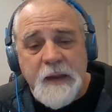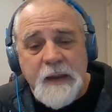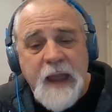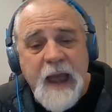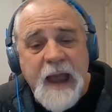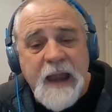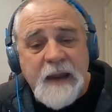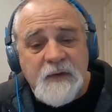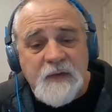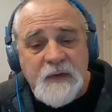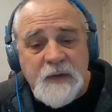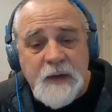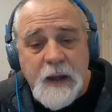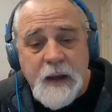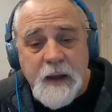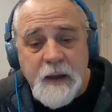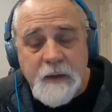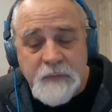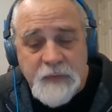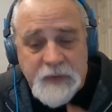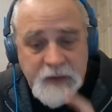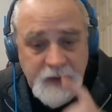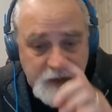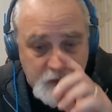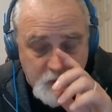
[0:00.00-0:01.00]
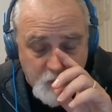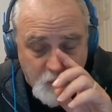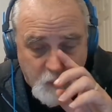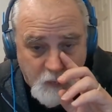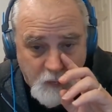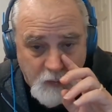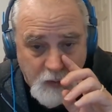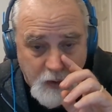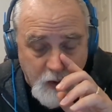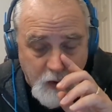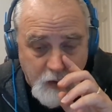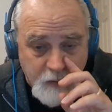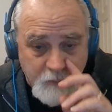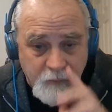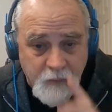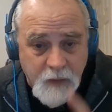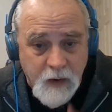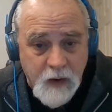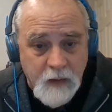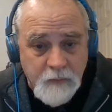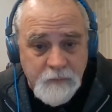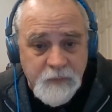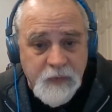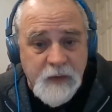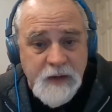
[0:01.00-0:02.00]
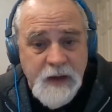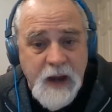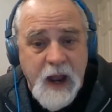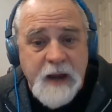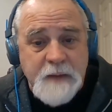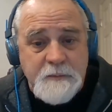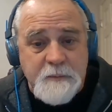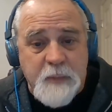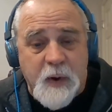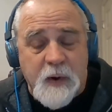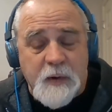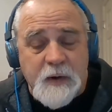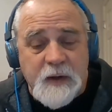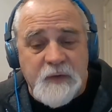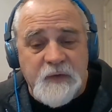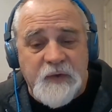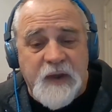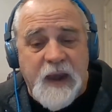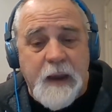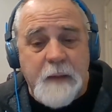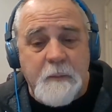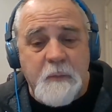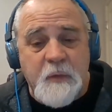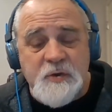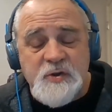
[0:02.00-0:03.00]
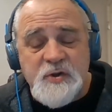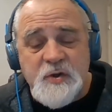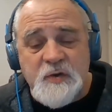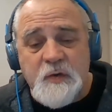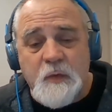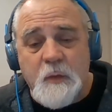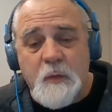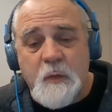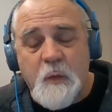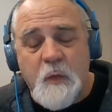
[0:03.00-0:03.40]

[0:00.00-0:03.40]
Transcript: last day of the 9-part exam, which